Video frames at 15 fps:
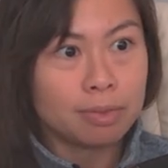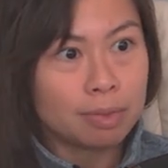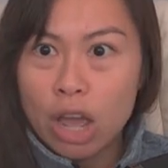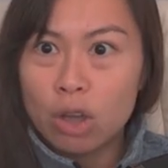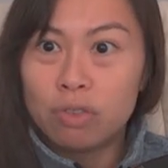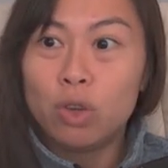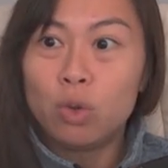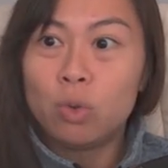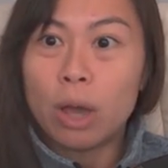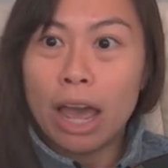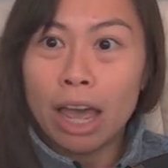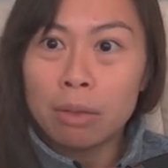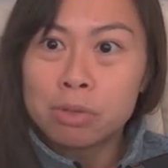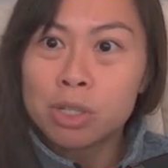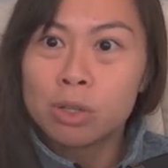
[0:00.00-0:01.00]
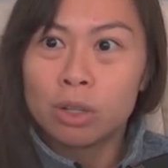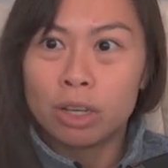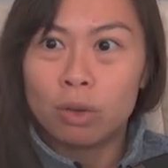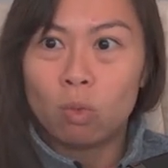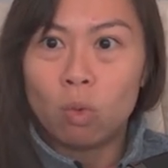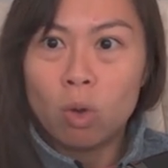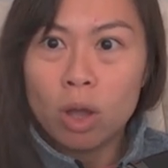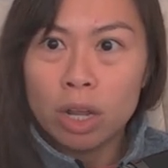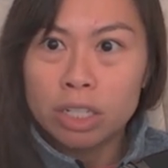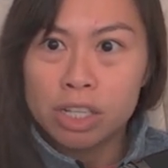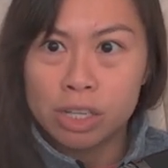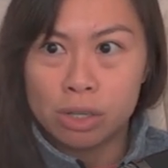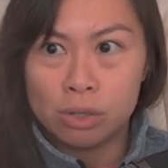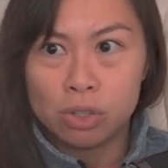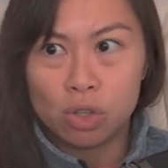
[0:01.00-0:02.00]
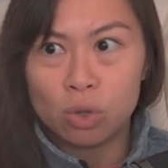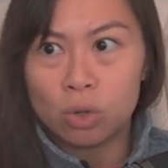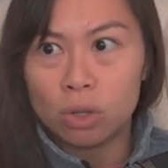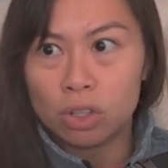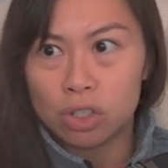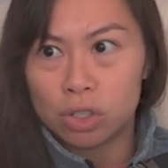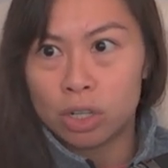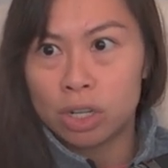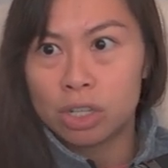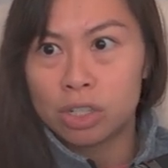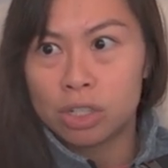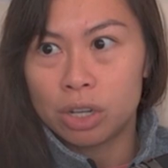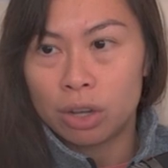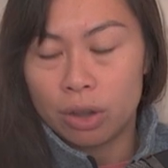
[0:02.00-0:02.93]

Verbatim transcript: Now, if you absolutely want to use Google search,